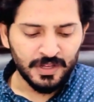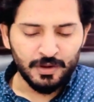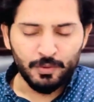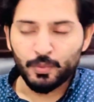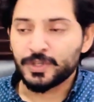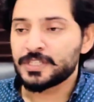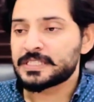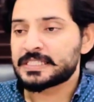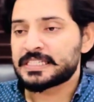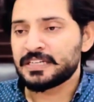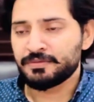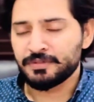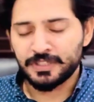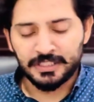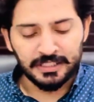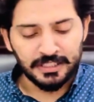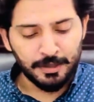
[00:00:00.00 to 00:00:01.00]
which is
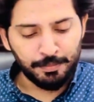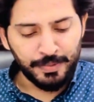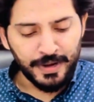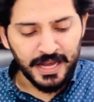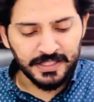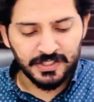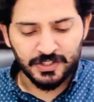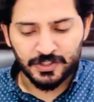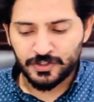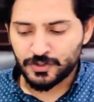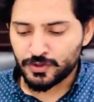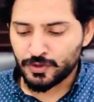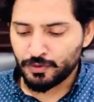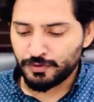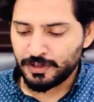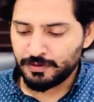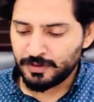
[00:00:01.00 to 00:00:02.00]
given in the passage.
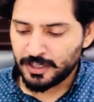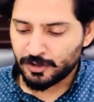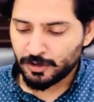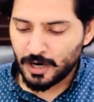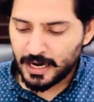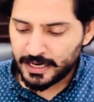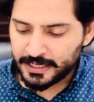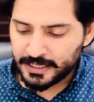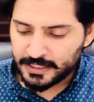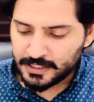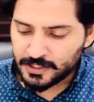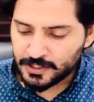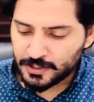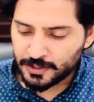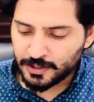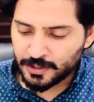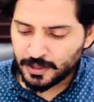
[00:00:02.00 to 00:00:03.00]
So we will
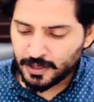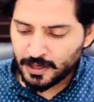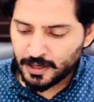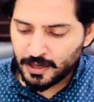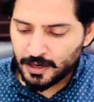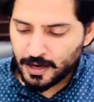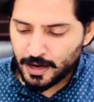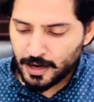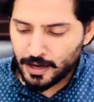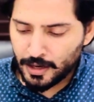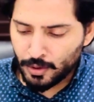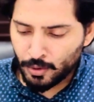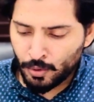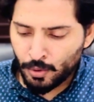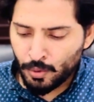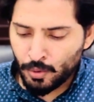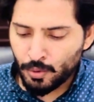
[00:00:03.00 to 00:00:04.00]
write
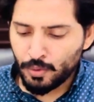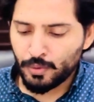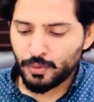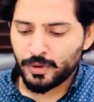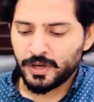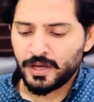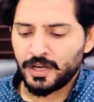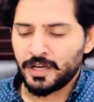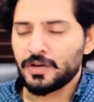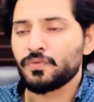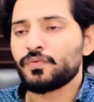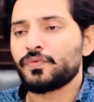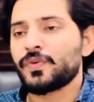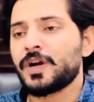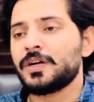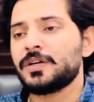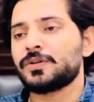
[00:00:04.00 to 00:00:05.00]
no in
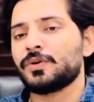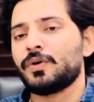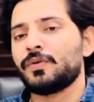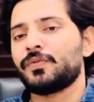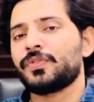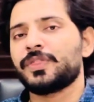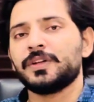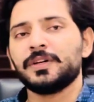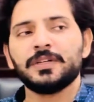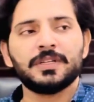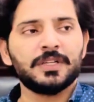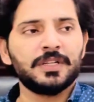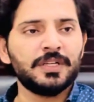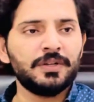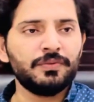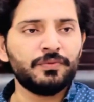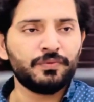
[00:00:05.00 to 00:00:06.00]
front of
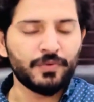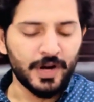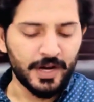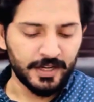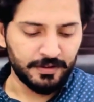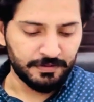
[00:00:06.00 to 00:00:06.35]
35.